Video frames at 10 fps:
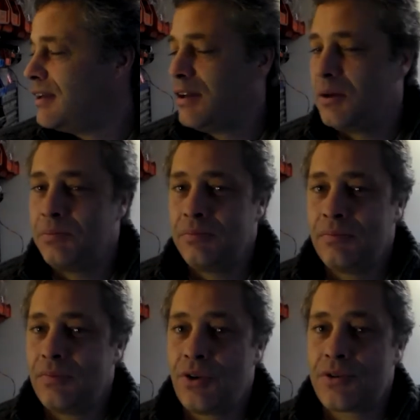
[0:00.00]

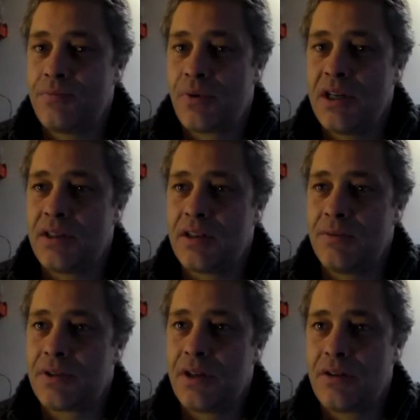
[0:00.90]
He's got some brilliant
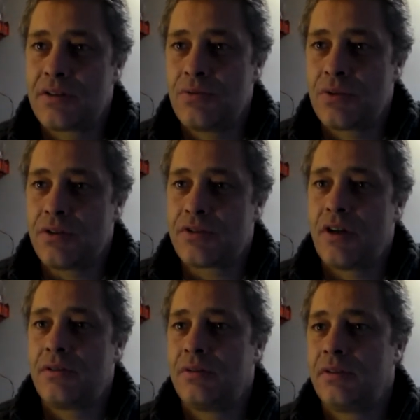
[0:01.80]
tips. You know, it's all good.
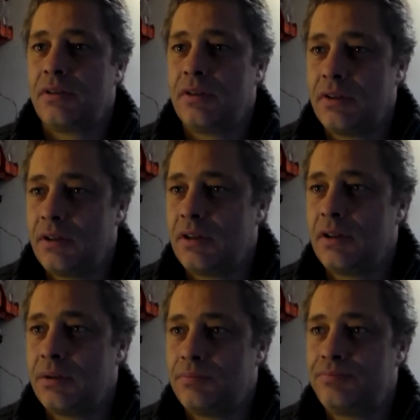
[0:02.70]
So,
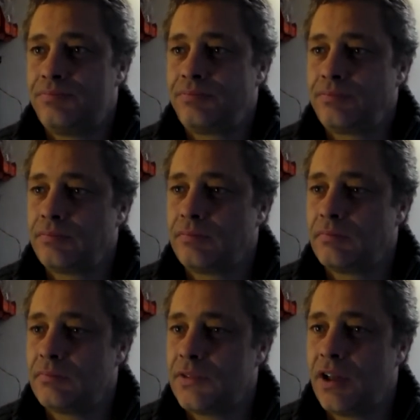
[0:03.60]
you
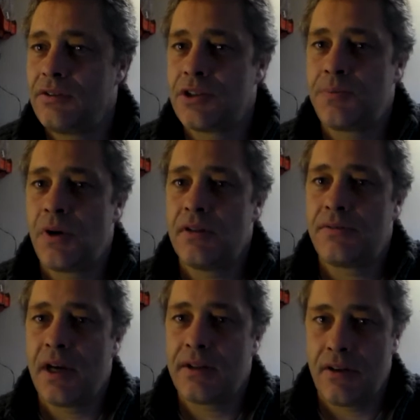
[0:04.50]
know, despite the
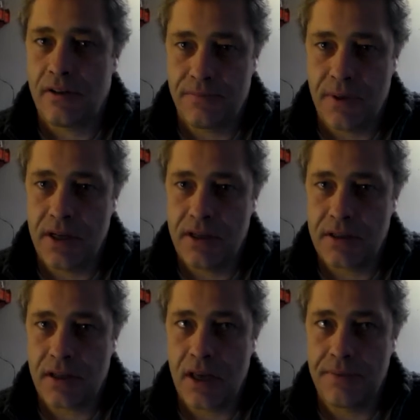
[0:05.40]
fact that I've been in
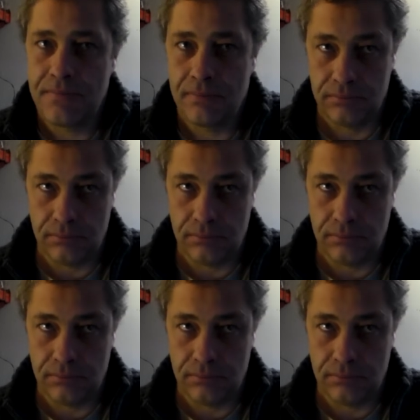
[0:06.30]
this game